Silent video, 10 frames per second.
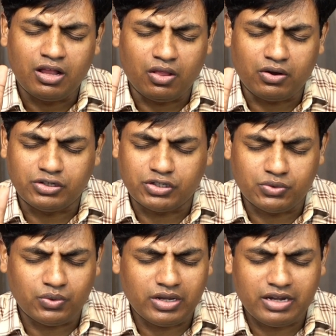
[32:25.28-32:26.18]
Lord, You're
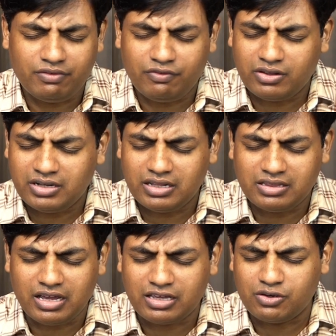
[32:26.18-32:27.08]
doing it, for that I
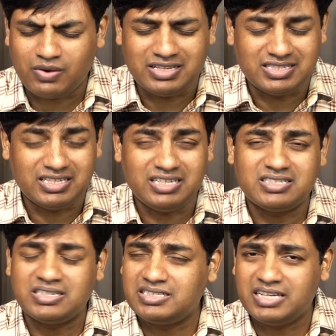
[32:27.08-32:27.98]
thank You. I see
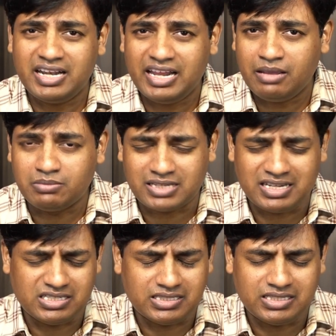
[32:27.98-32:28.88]
certain names. I
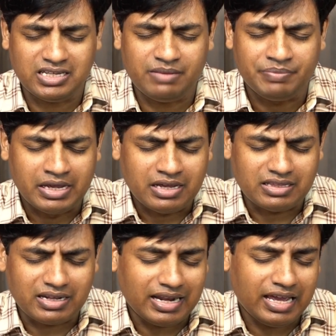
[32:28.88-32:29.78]
see
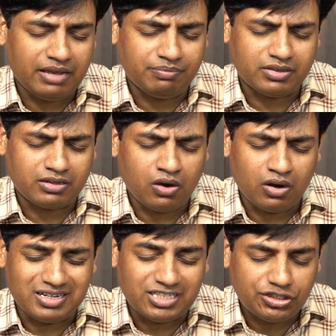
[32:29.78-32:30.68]
the name
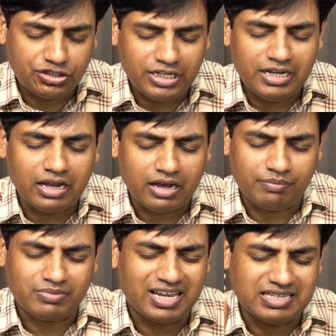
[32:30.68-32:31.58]
called Sheila.
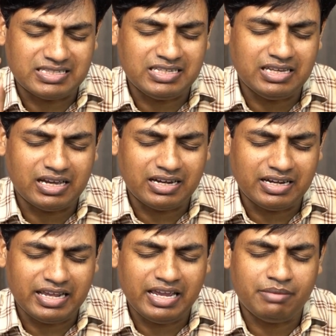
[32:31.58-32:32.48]
I see a
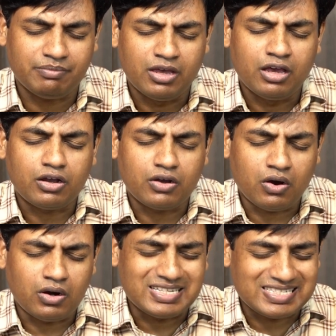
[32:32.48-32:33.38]
name
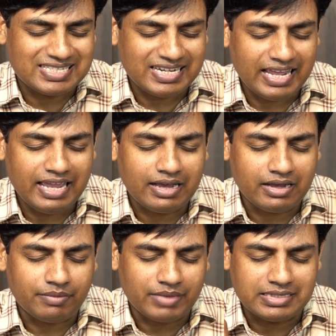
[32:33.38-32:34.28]
called
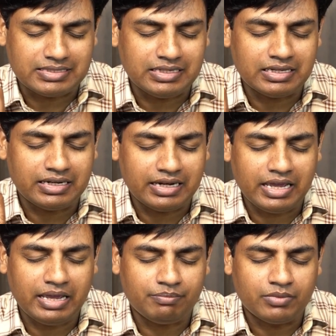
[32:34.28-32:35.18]
Sneha. I see a
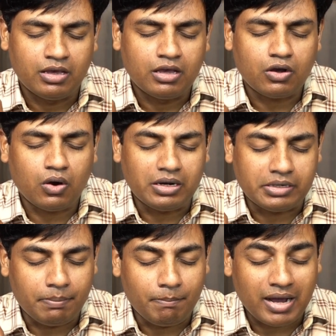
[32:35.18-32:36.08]
name called
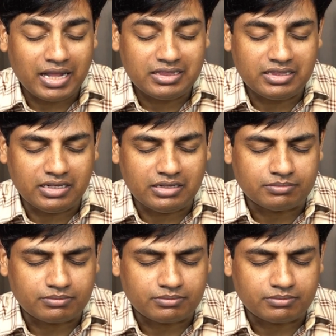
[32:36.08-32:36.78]
Malti.